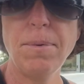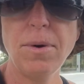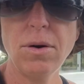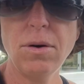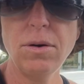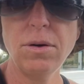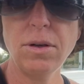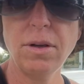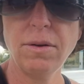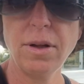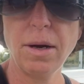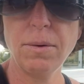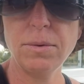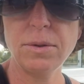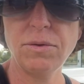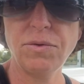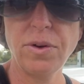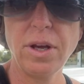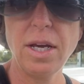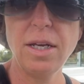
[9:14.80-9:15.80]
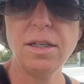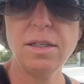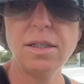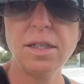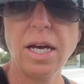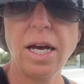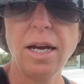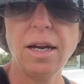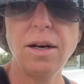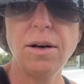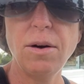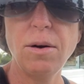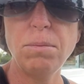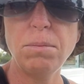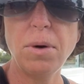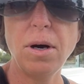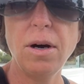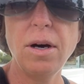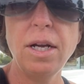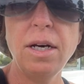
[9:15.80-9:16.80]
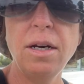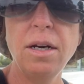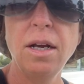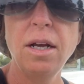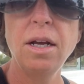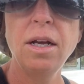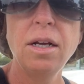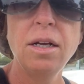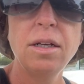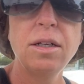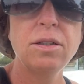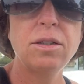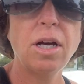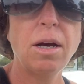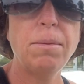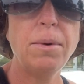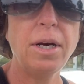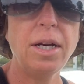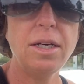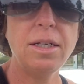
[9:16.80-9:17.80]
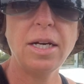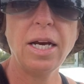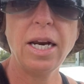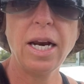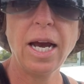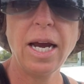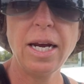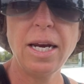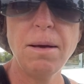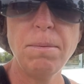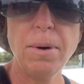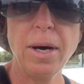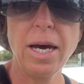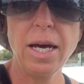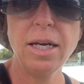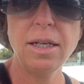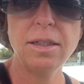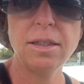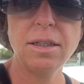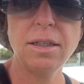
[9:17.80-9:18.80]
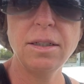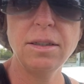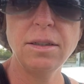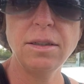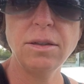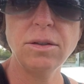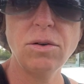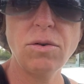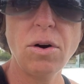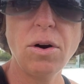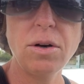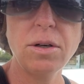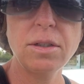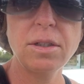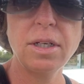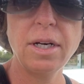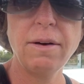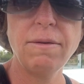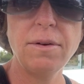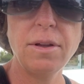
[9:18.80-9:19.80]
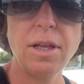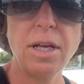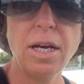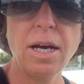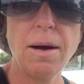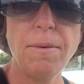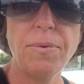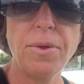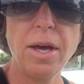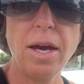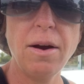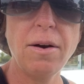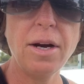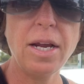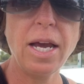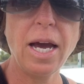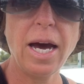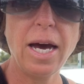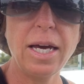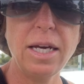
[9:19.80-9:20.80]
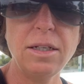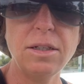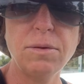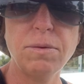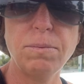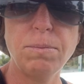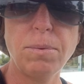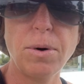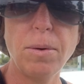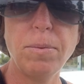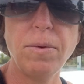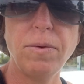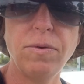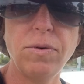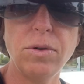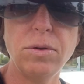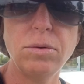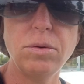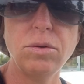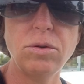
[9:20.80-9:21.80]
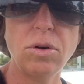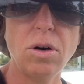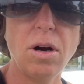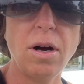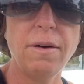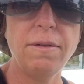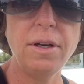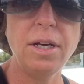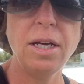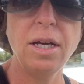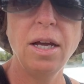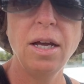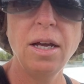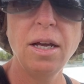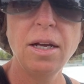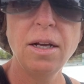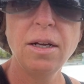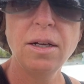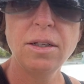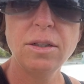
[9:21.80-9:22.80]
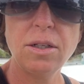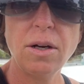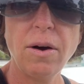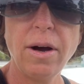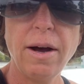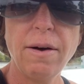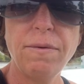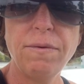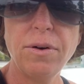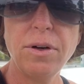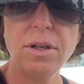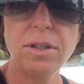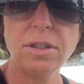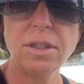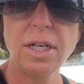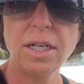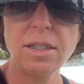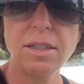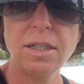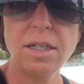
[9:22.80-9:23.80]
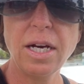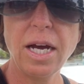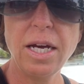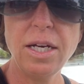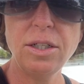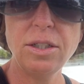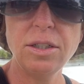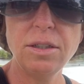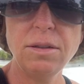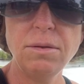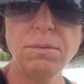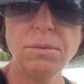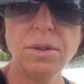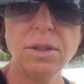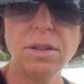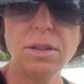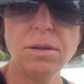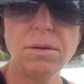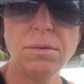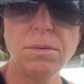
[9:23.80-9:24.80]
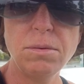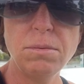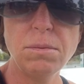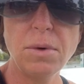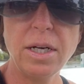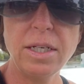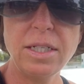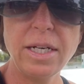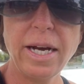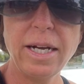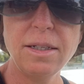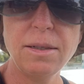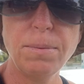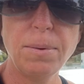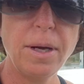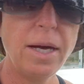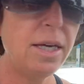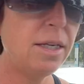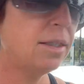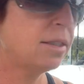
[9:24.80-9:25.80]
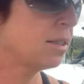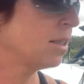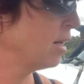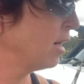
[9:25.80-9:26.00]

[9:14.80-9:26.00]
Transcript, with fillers: York. That was for his sake, not mine. So many 1080 baits and crocs and everything up there, and he hates proper four-wheel driving. So our first destination was to my dad's place,